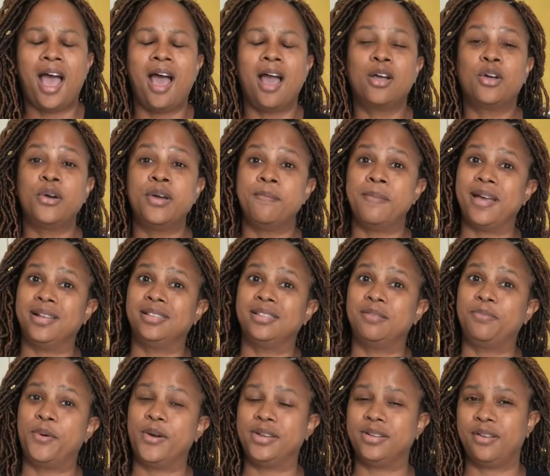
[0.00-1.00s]
Going back to the
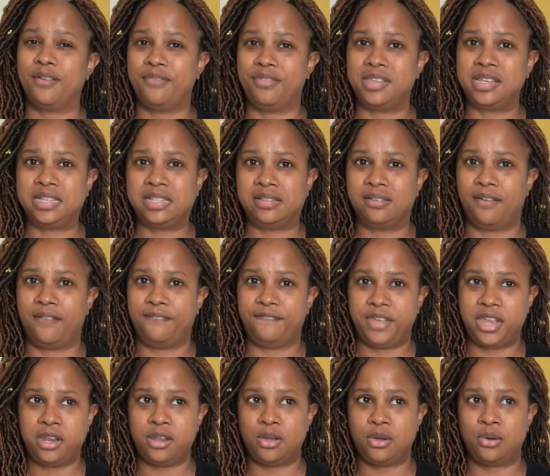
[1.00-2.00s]
point of this
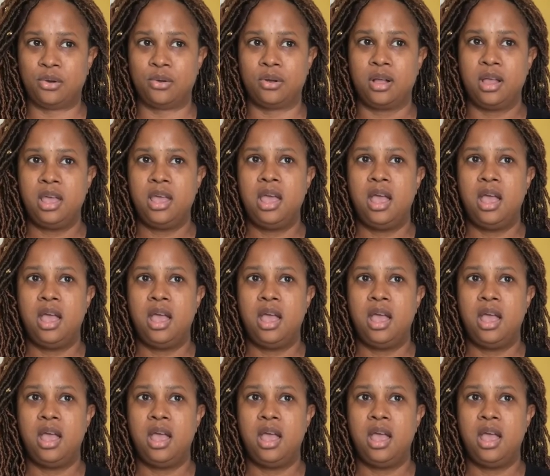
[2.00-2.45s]
video,